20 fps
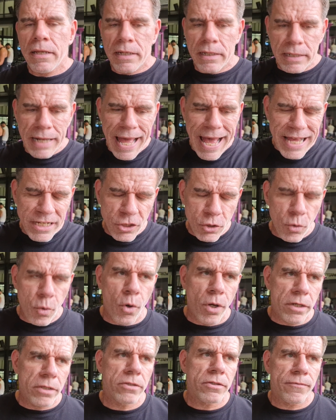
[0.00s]
large
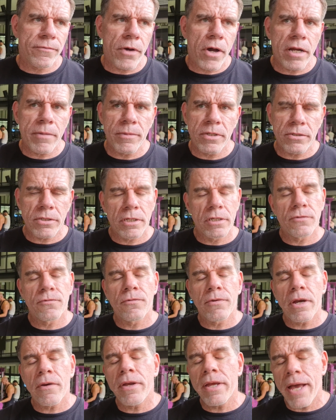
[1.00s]
quantities of vitamin C is
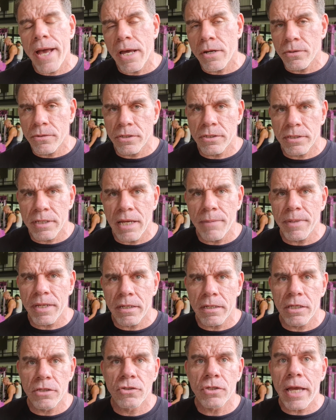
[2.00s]
very hard on the stomach.
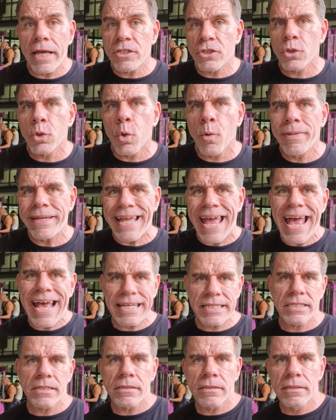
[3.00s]
It's ascorbic
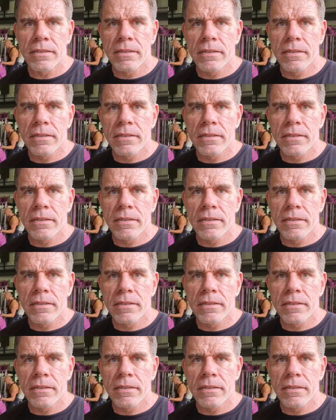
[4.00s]
acid.